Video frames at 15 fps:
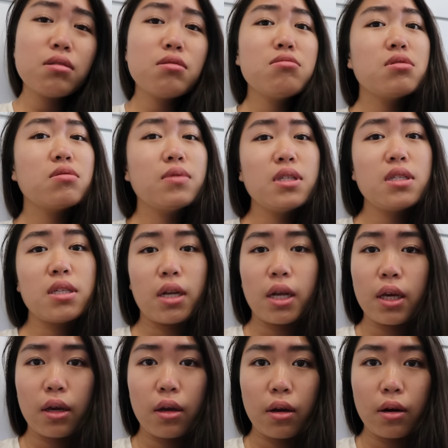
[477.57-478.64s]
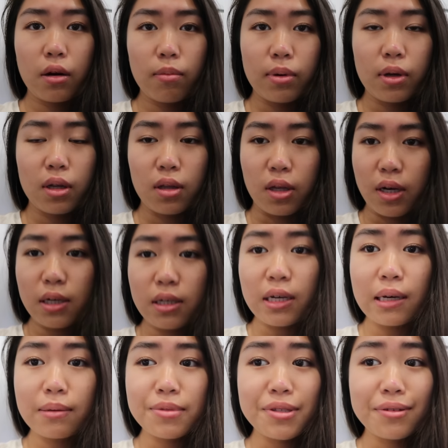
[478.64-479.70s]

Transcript: oh, someone's sitting here, but a lot of times